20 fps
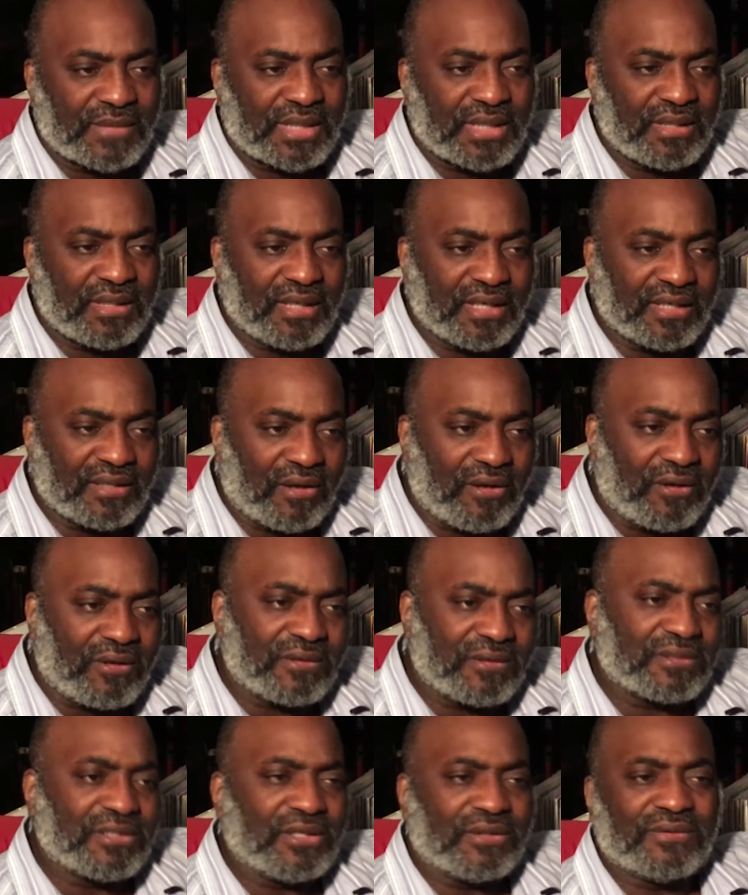it all
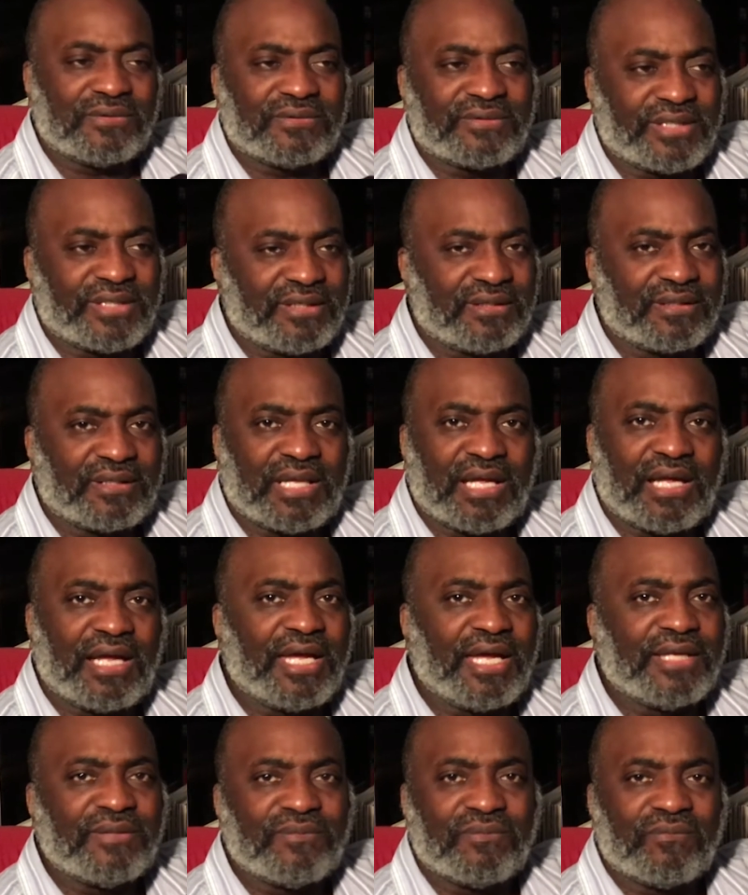goes in
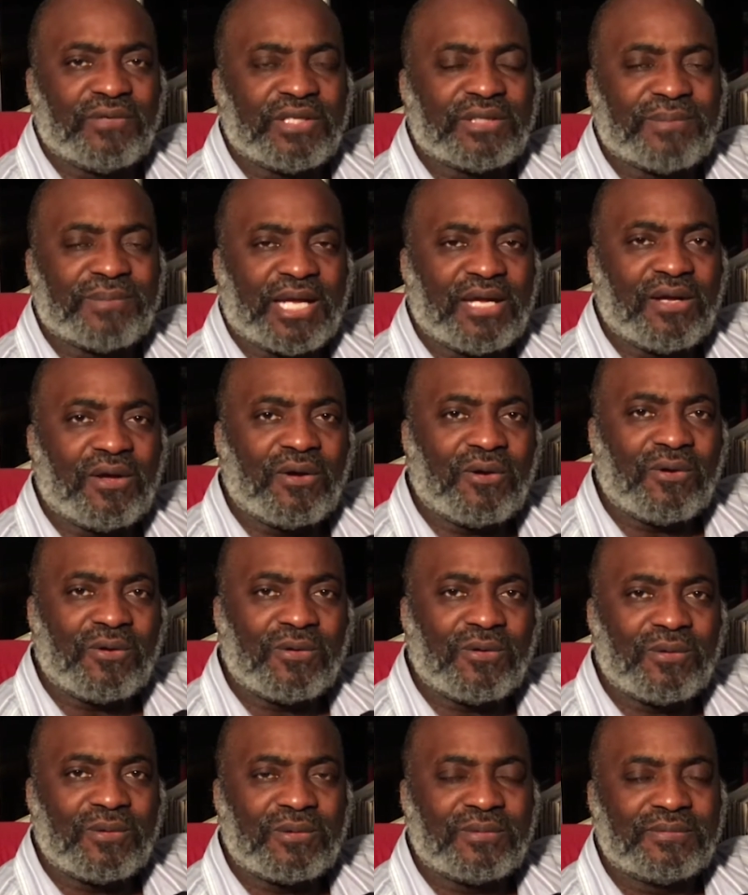line with my whole